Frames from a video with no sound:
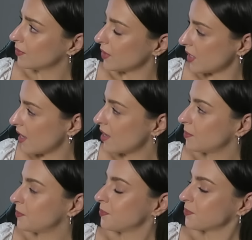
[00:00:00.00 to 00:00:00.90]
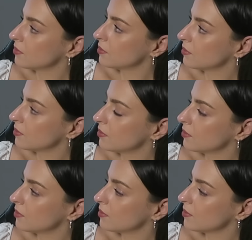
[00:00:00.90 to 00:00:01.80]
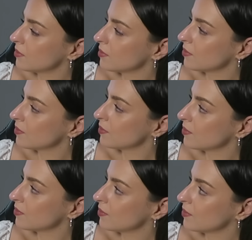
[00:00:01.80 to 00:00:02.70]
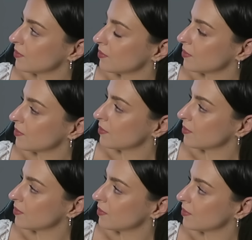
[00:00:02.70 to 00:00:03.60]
No words are spoken by the person on screen.